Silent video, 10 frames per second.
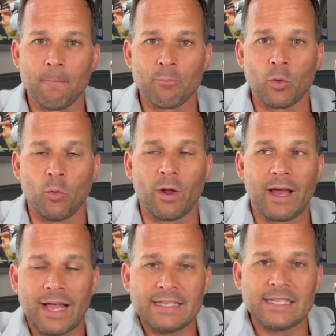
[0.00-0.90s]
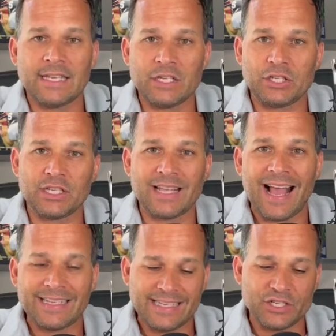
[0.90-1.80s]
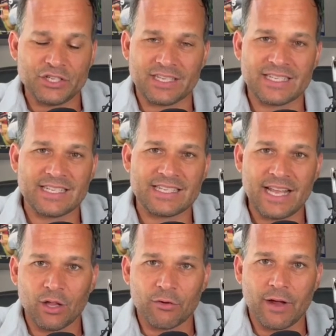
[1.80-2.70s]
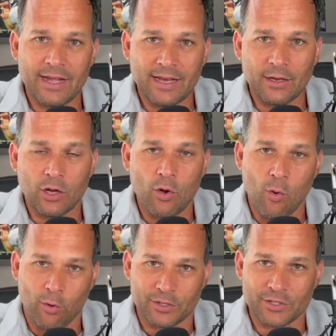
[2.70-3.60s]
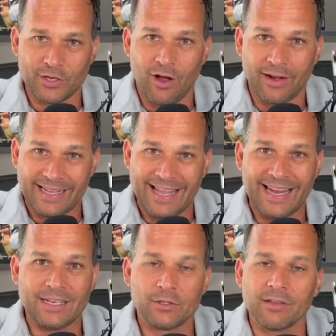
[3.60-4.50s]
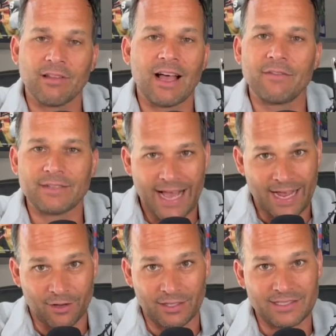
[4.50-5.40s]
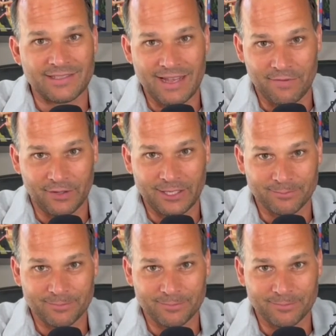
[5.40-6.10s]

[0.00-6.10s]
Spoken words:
what I teach is an accelerated course on getting to live tackling safely.